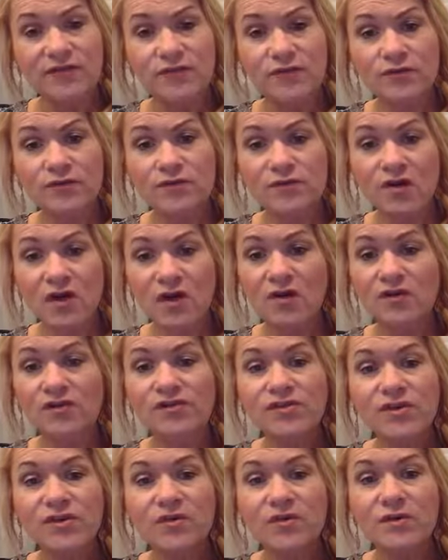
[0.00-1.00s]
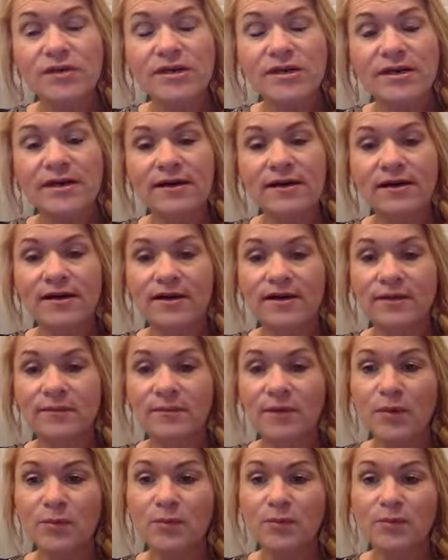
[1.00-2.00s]
foods also
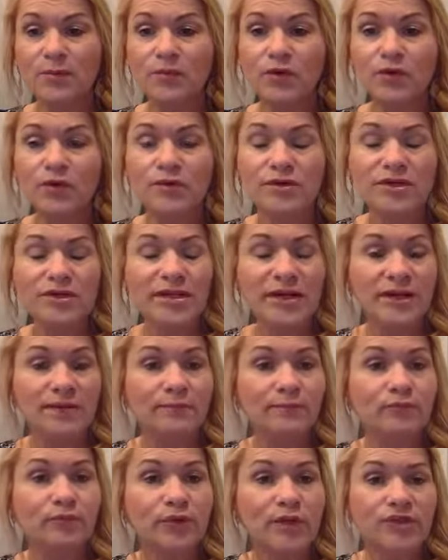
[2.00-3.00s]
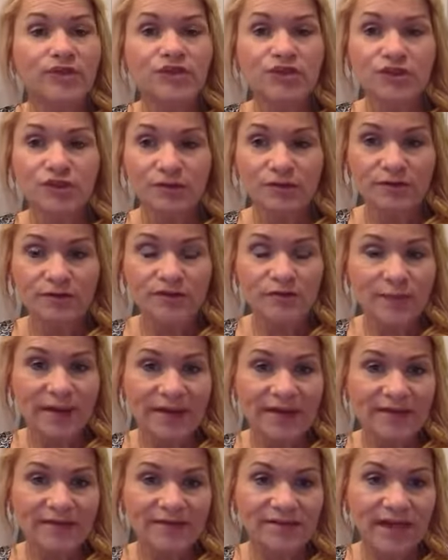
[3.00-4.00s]
create blood sugar
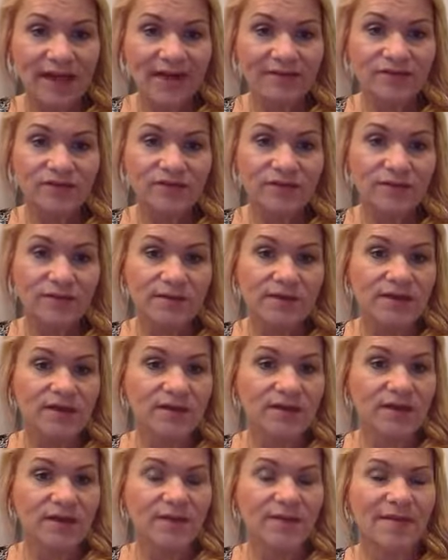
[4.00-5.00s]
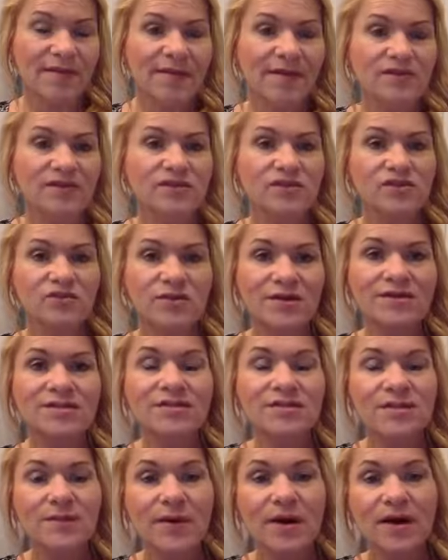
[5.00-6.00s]
spikes after you eat them, and they
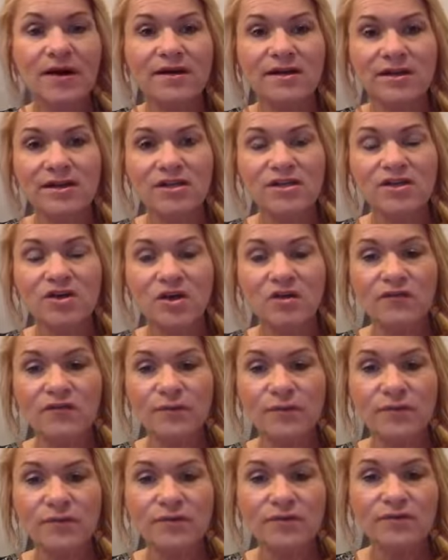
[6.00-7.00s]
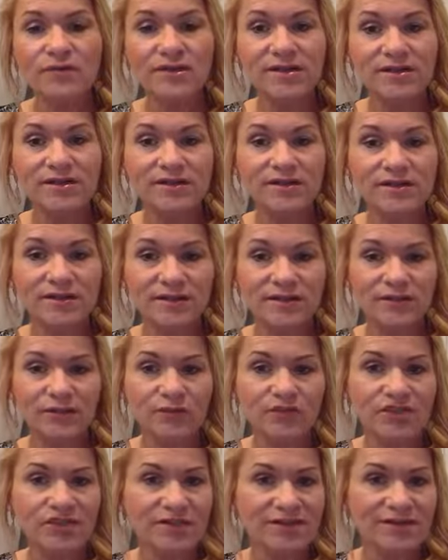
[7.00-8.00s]
stress the body to overproduce
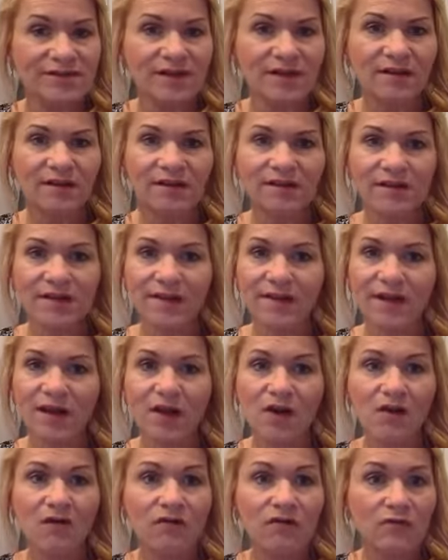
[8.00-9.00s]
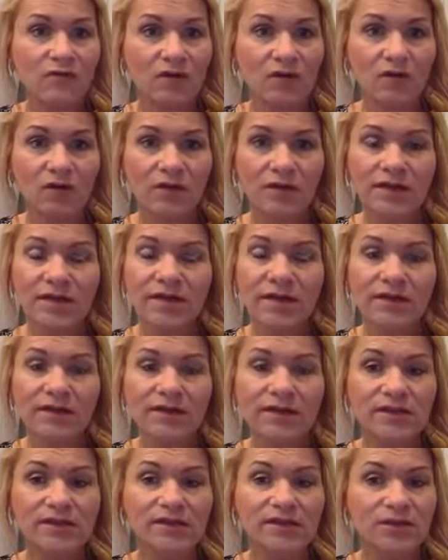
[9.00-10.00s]
insulin, which isn't healthy, and that overall
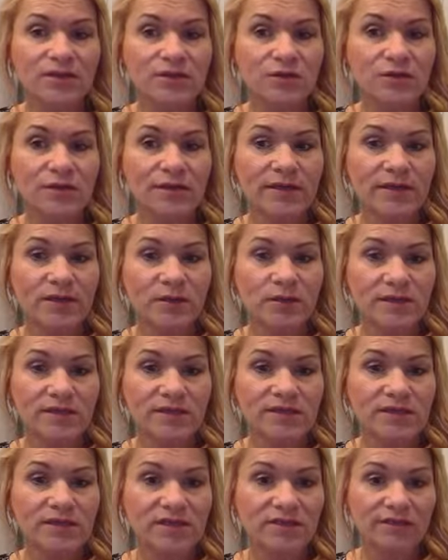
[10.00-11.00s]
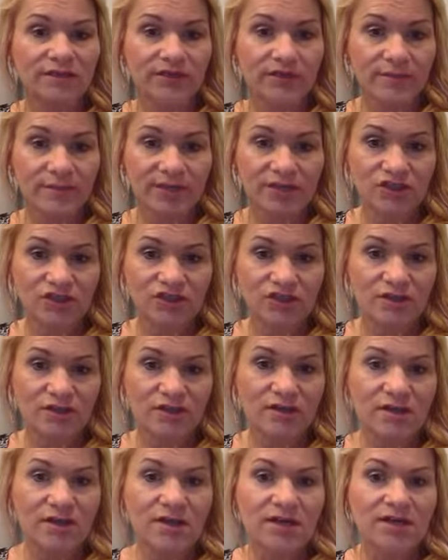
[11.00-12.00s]
leads to increased
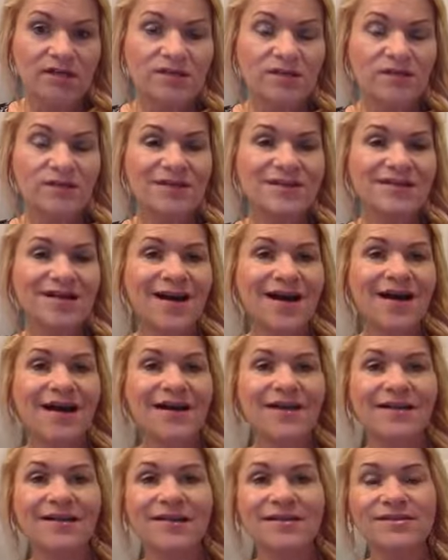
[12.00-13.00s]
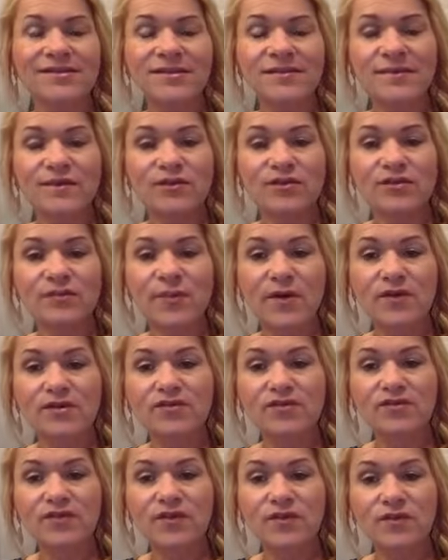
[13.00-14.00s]
inflammation. So these high glycemic
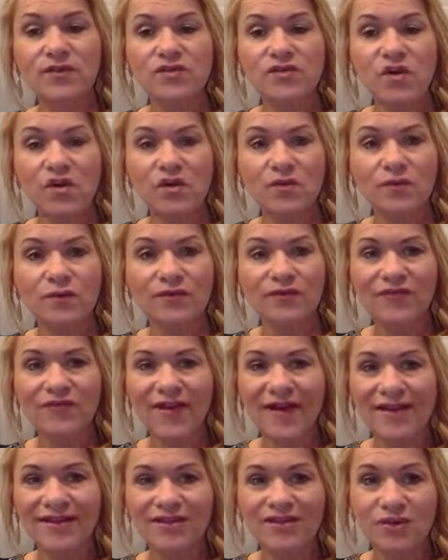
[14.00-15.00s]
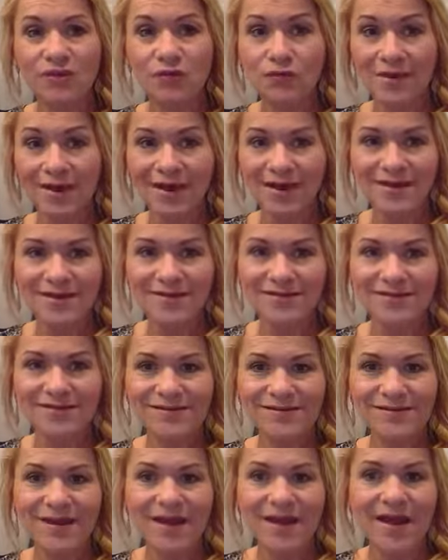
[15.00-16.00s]
response foods are refined
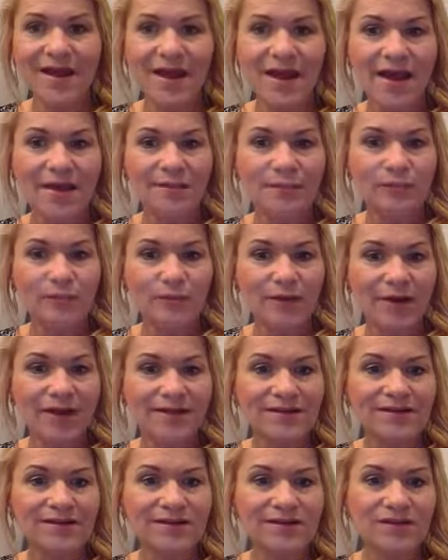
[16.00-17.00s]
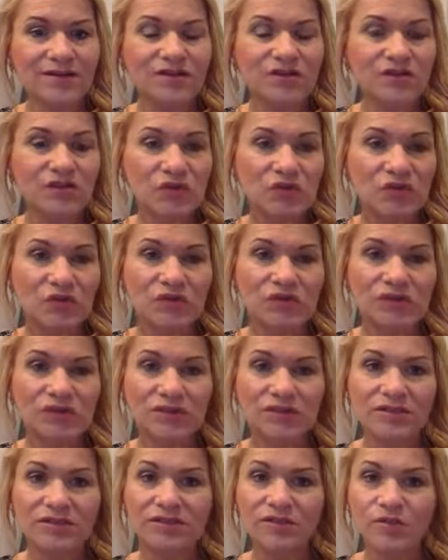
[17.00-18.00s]
grains and breads and
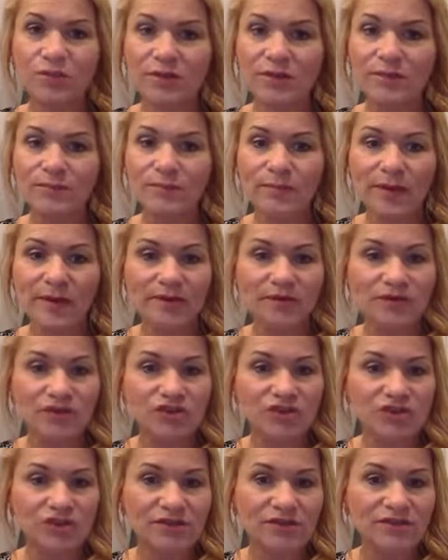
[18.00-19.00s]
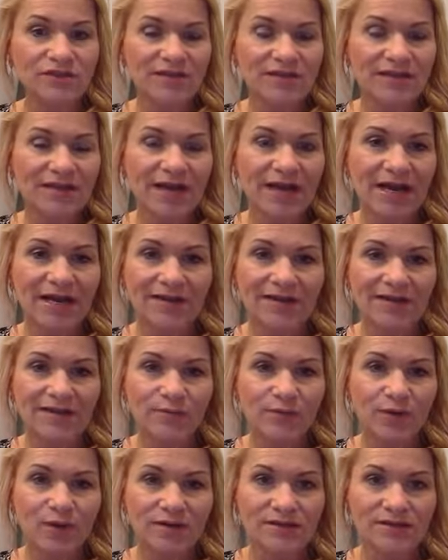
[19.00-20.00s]
desserts and sweet beverages and
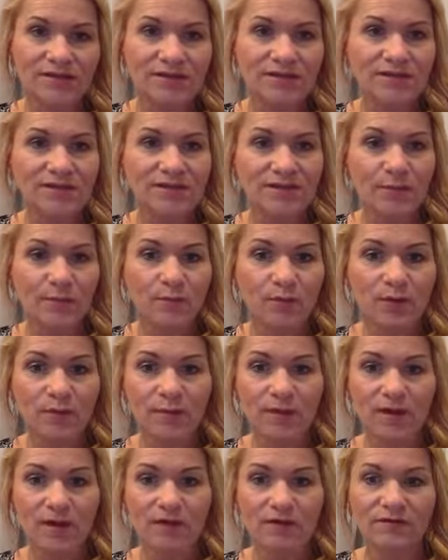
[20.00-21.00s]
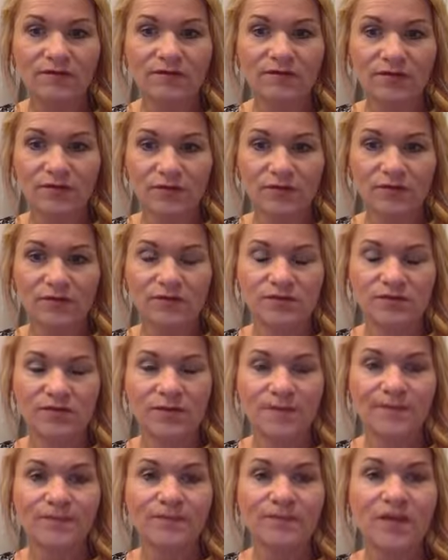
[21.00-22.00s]
highly processed prepared
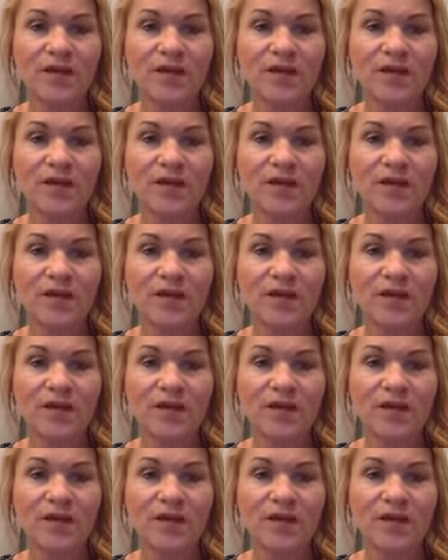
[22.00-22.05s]
foods.